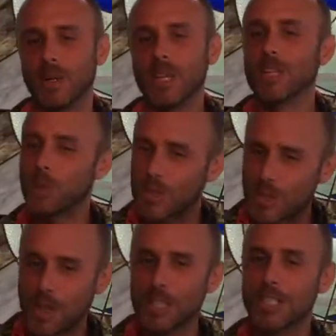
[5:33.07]
is what
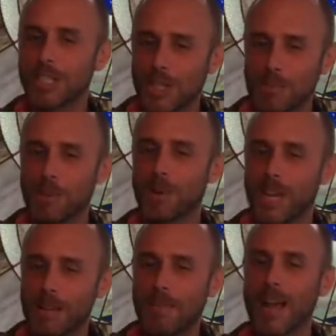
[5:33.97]
started to chip
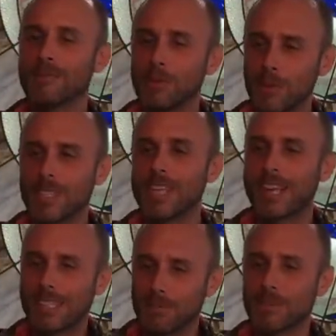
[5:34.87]
away at my
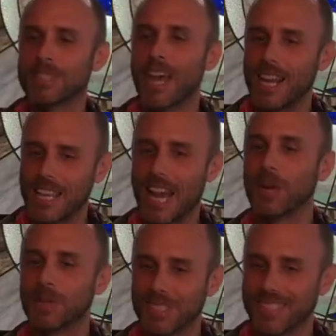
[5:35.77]
enthusiasm for tiny
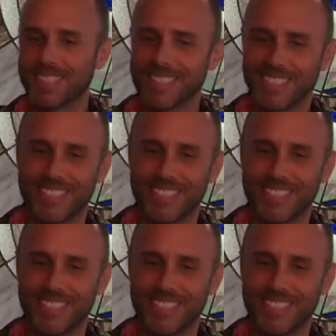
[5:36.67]
houses.